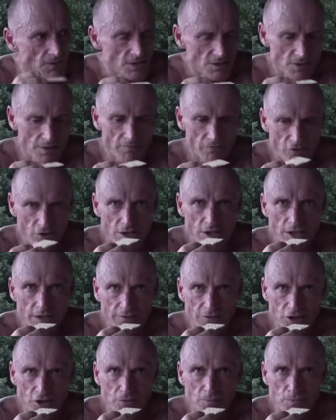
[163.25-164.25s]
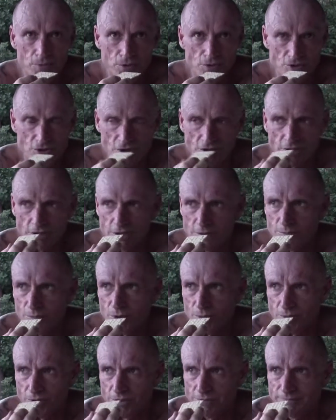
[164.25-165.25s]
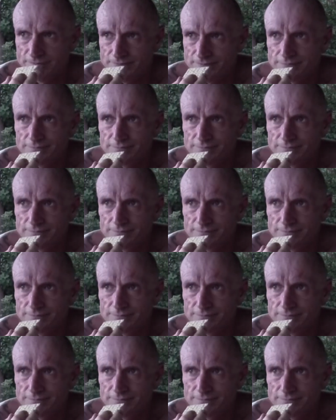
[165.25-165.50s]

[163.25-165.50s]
Some very clever person can probably